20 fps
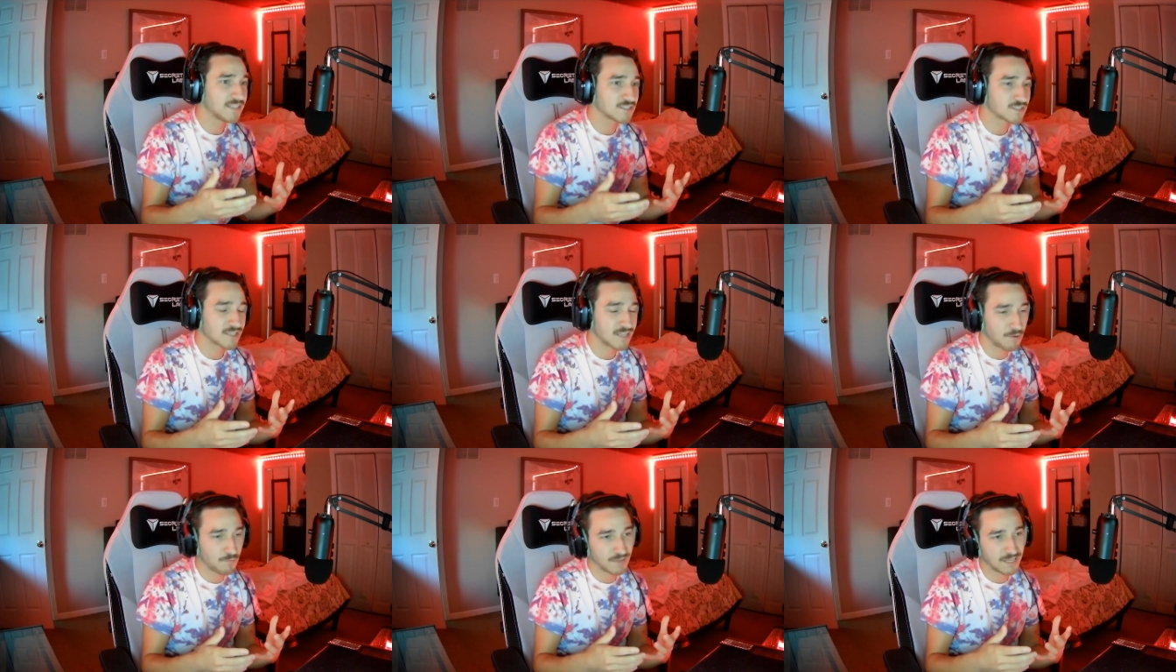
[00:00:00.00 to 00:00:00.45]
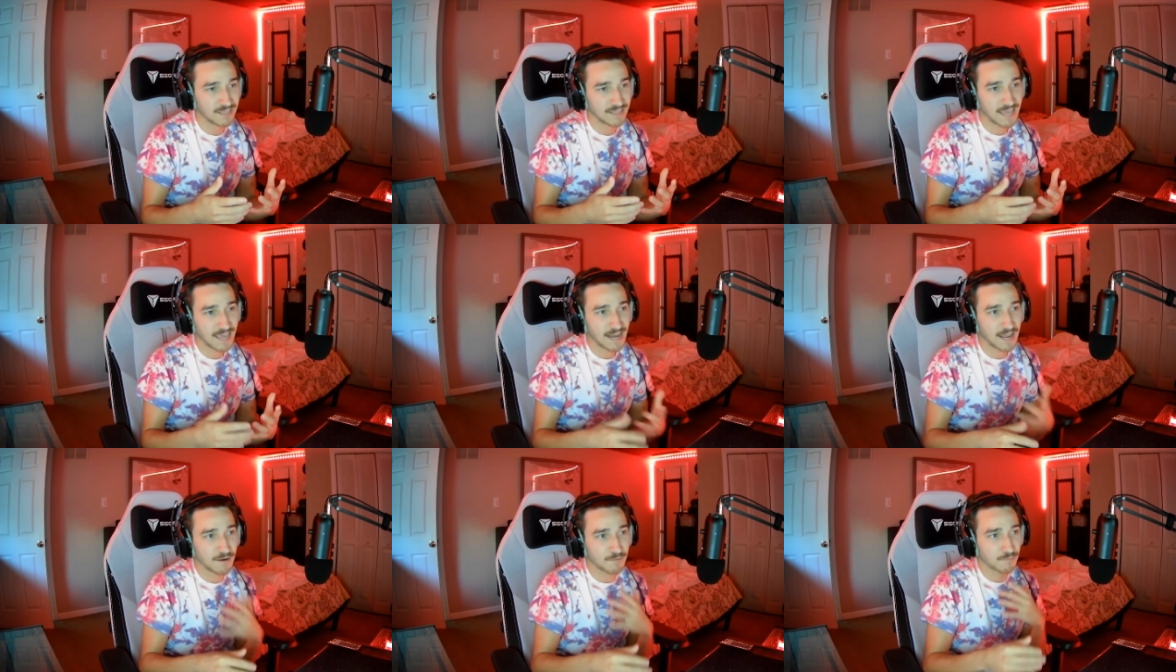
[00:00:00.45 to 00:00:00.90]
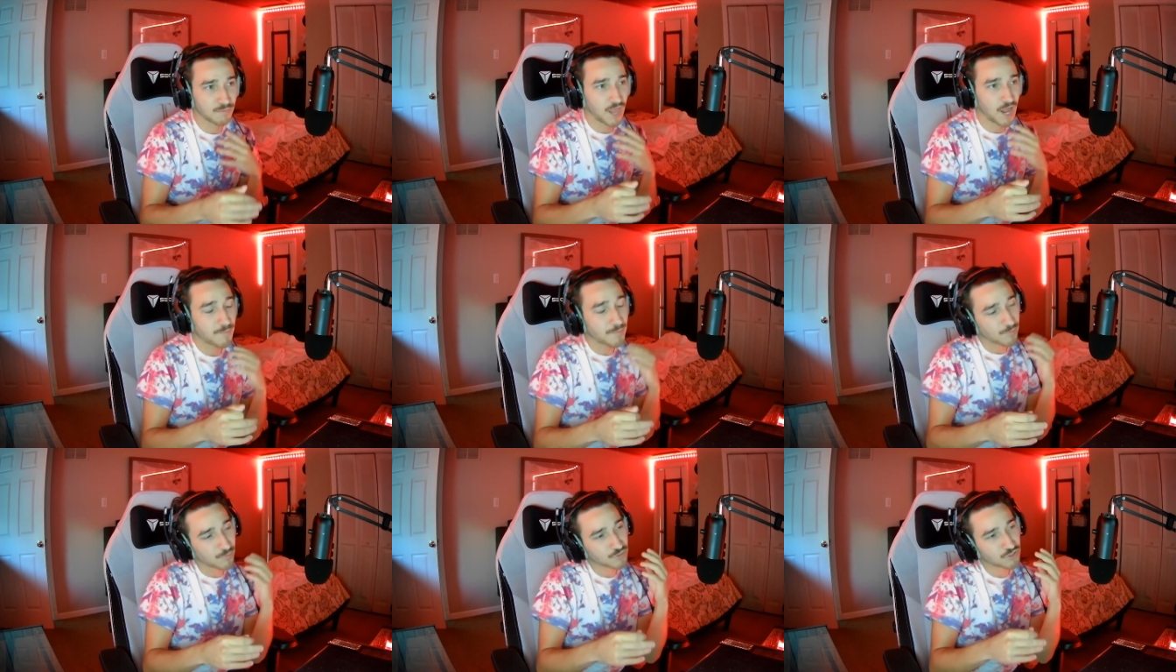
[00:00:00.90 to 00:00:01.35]
that we can get, and a lot
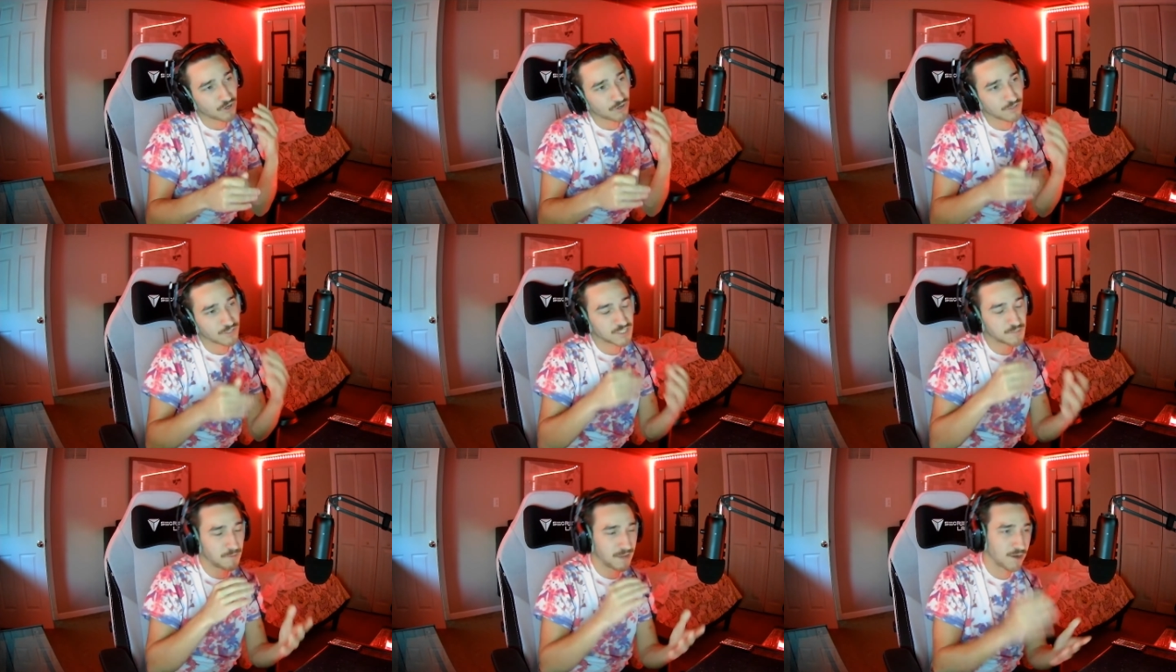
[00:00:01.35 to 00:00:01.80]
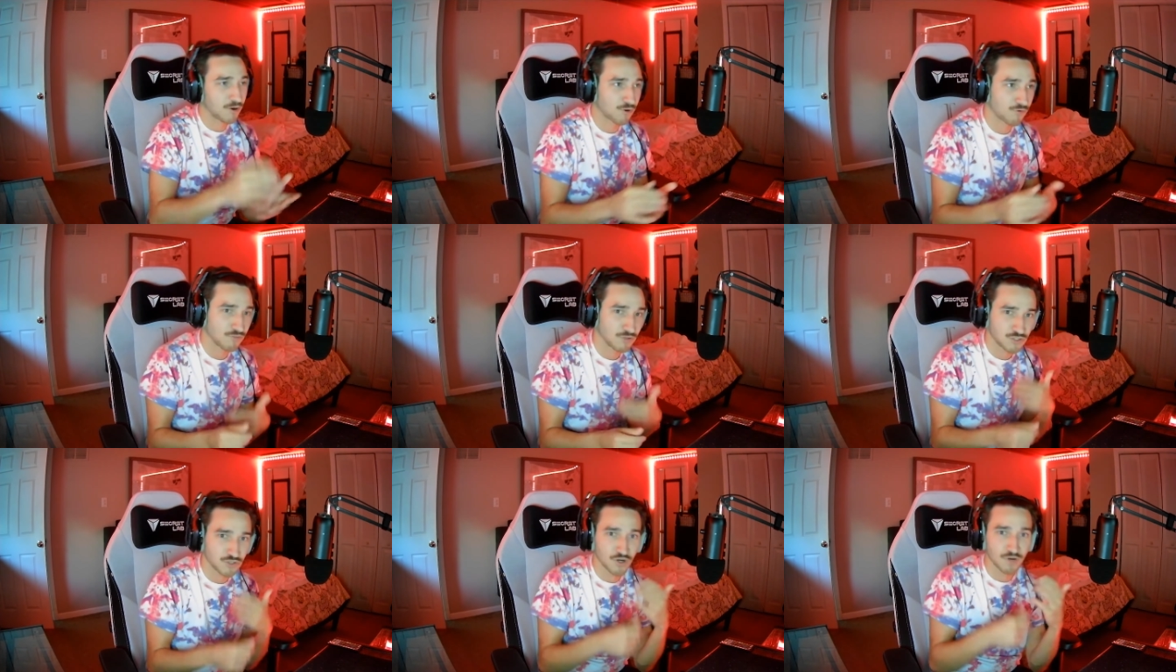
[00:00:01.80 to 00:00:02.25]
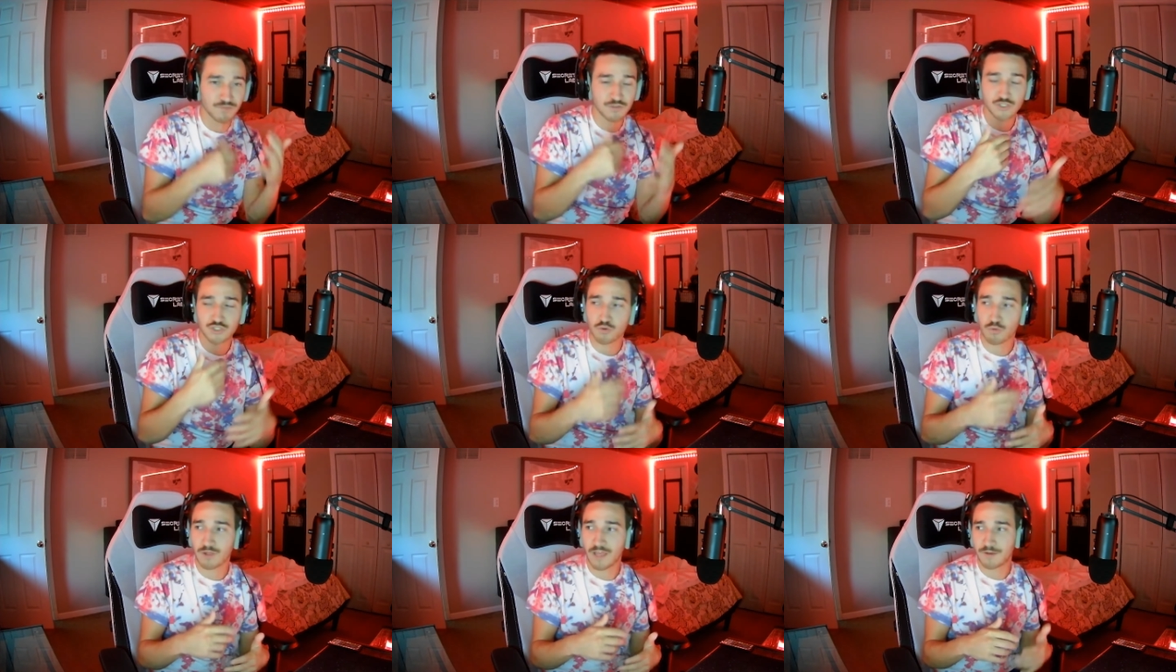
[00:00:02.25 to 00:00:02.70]
of people are starting to expand on the reserve and
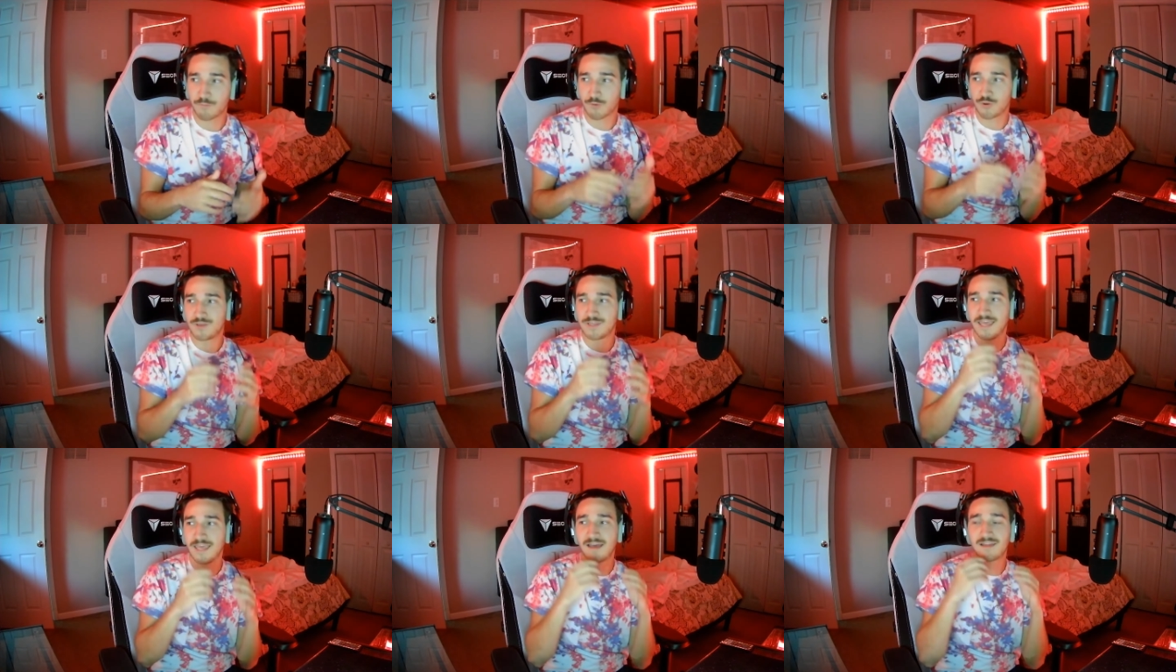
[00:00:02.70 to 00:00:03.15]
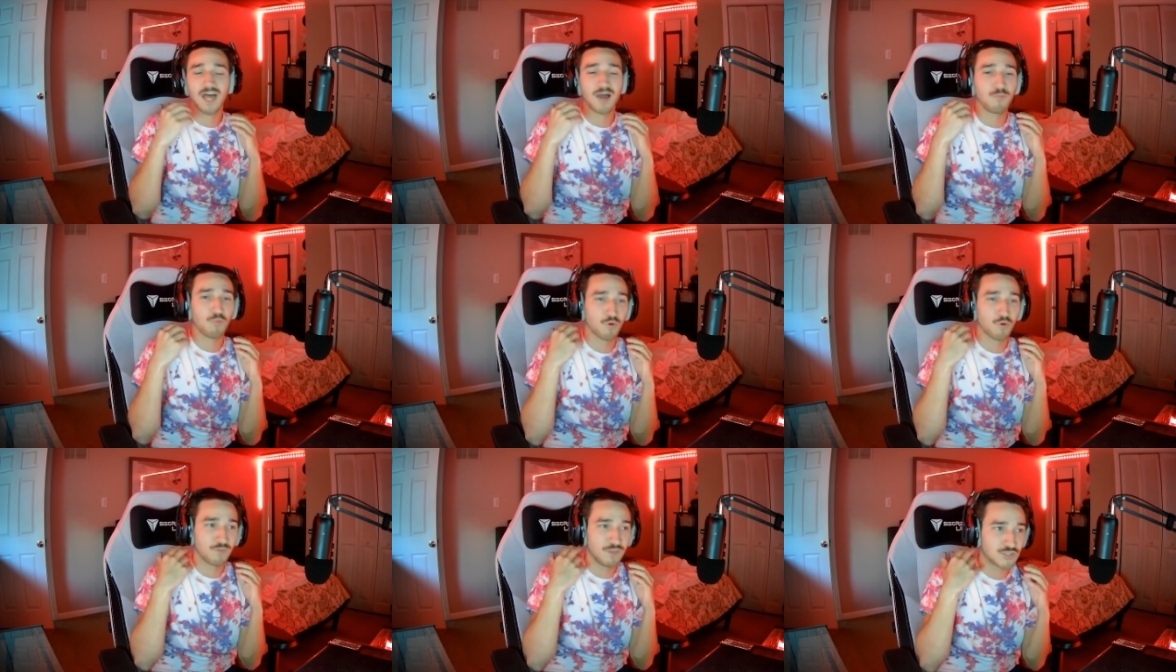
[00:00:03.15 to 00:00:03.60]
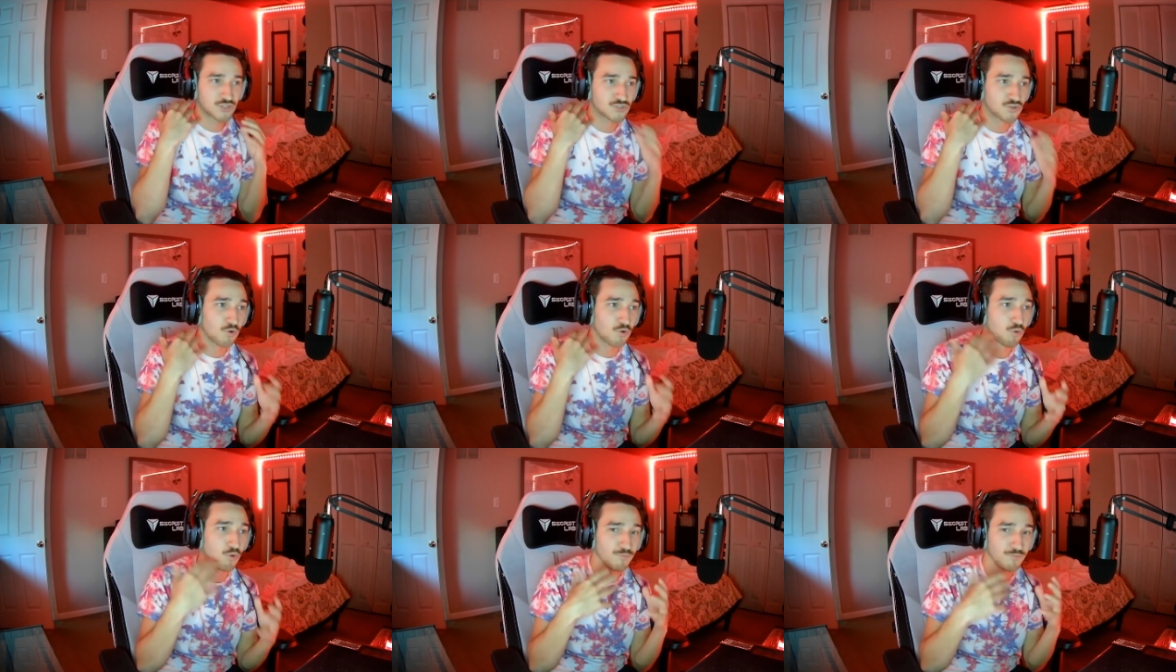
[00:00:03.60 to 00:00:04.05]
shoreline where you can get a lot more of these
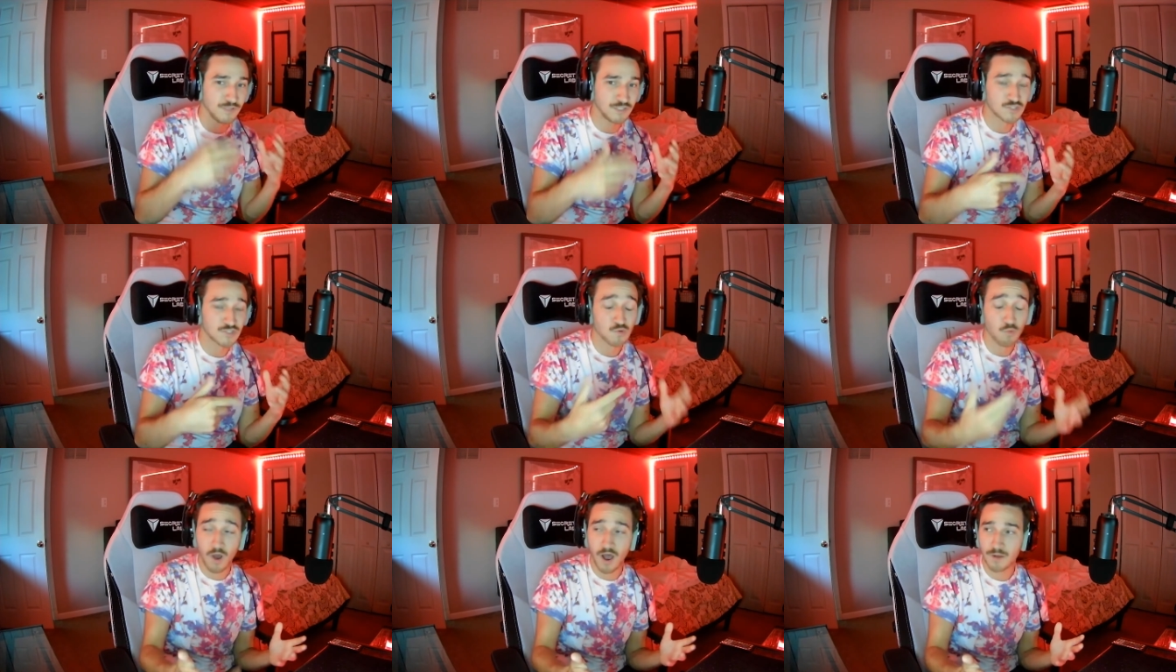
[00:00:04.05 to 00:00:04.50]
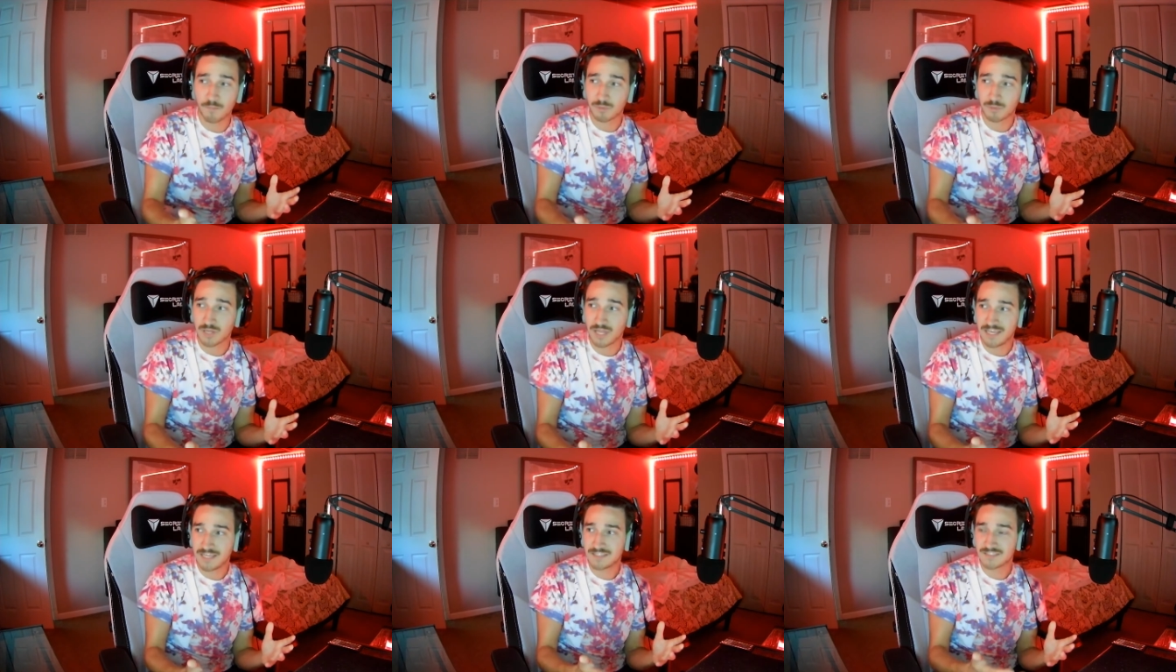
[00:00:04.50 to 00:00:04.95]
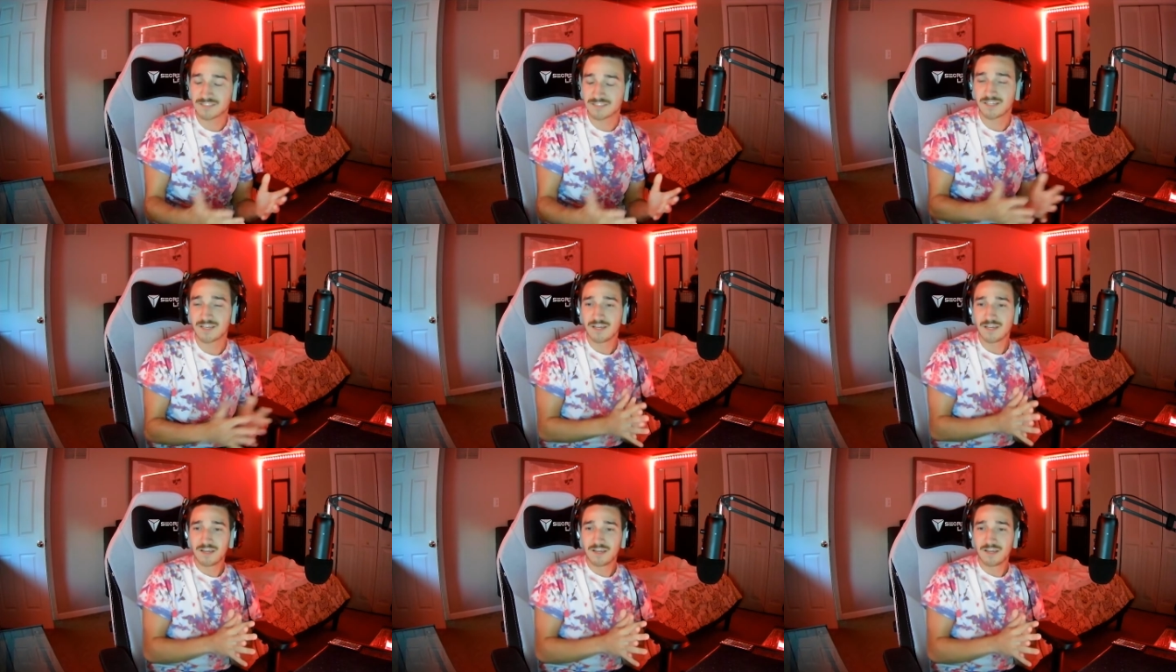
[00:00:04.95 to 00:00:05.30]
solo v squad plays.